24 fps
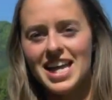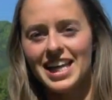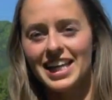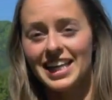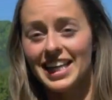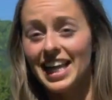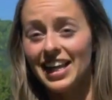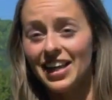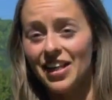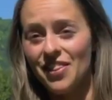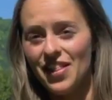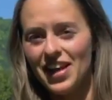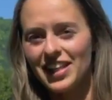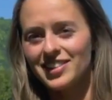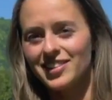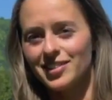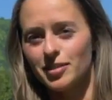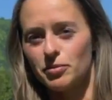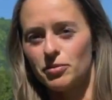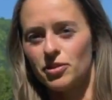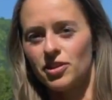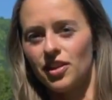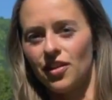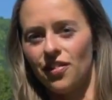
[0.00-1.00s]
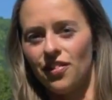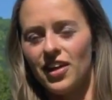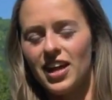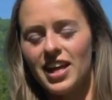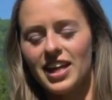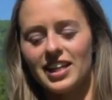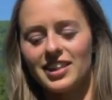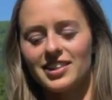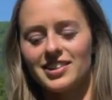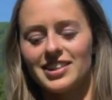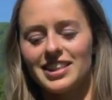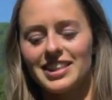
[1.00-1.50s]
and that's the
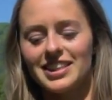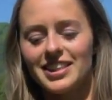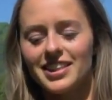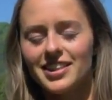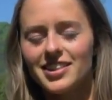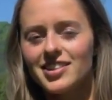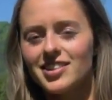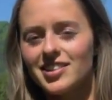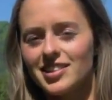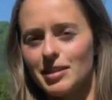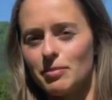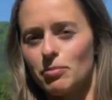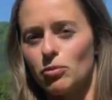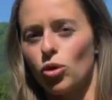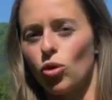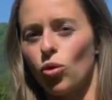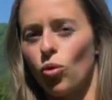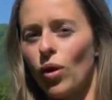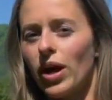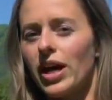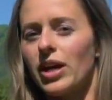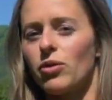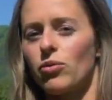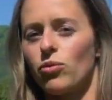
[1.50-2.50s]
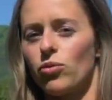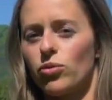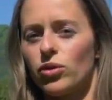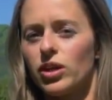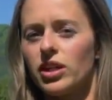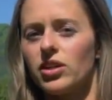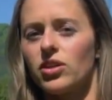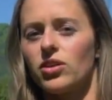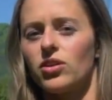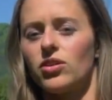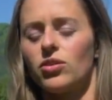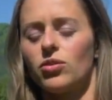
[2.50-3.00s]
thing, is it does seem quite
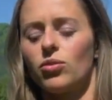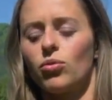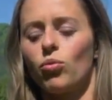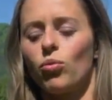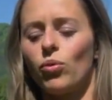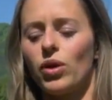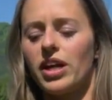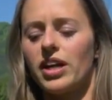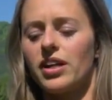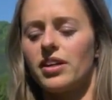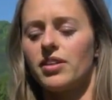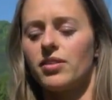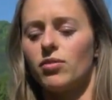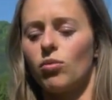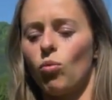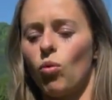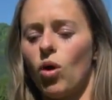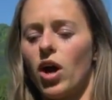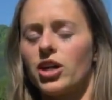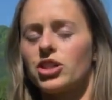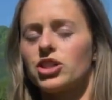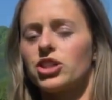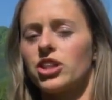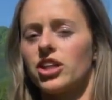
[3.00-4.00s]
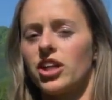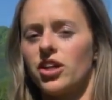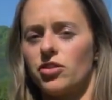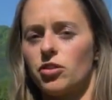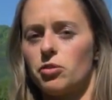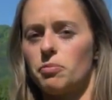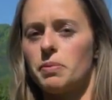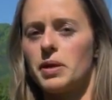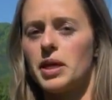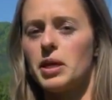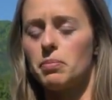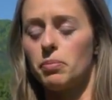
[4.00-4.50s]
real when watching
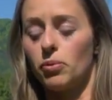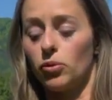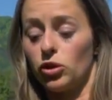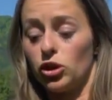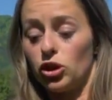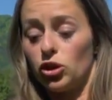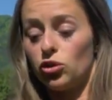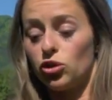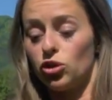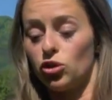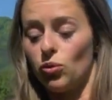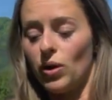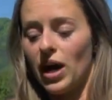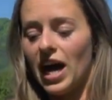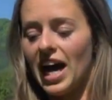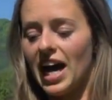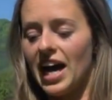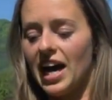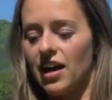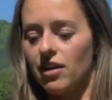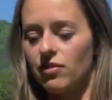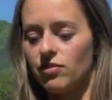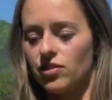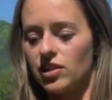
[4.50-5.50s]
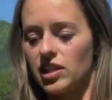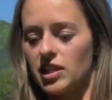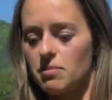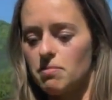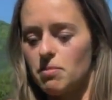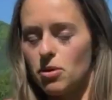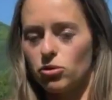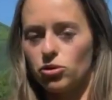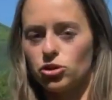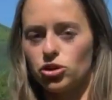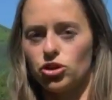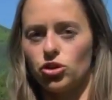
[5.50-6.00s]
other people. You have the
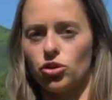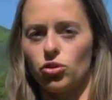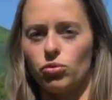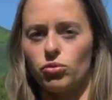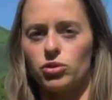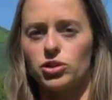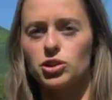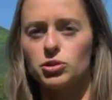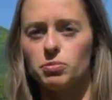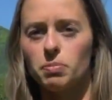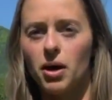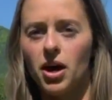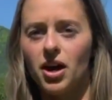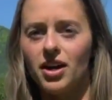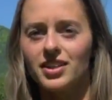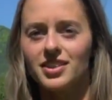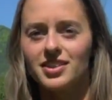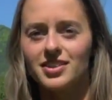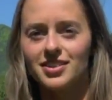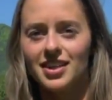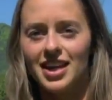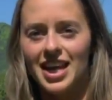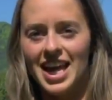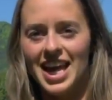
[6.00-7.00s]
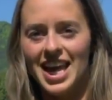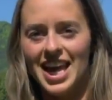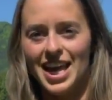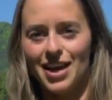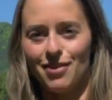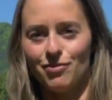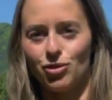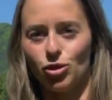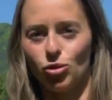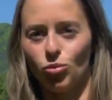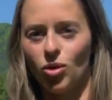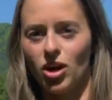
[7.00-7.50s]
emotional response.
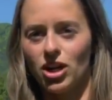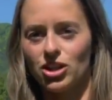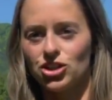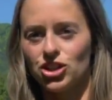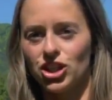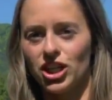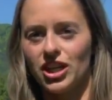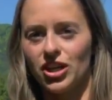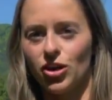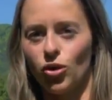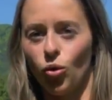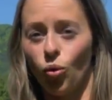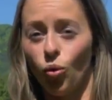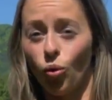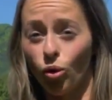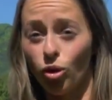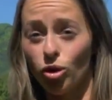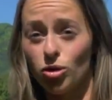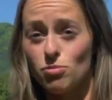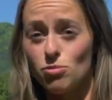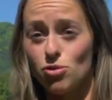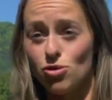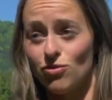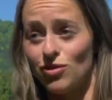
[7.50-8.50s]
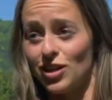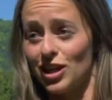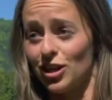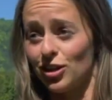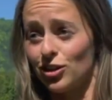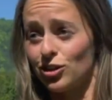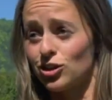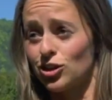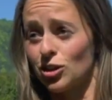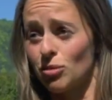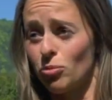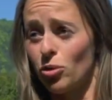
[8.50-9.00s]
If you're watching a horror movie
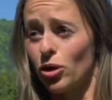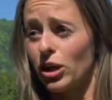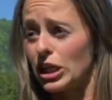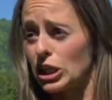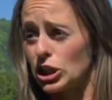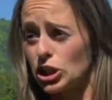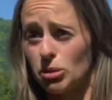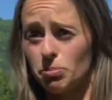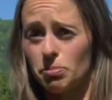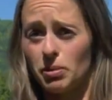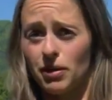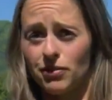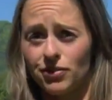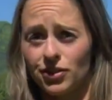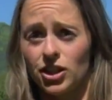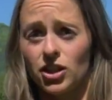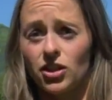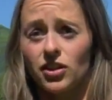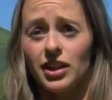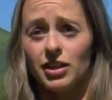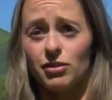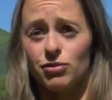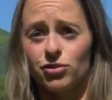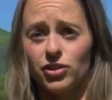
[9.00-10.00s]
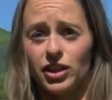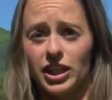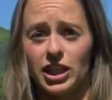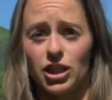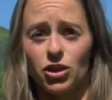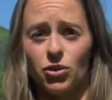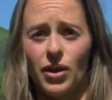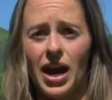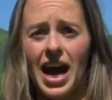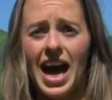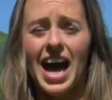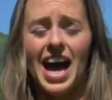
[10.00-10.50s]
or someone jump off a cliff, like,
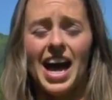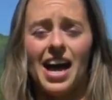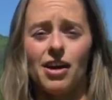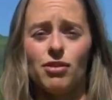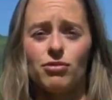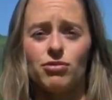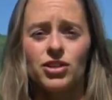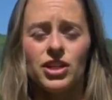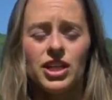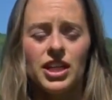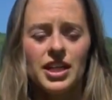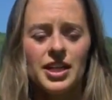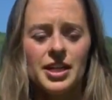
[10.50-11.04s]
you have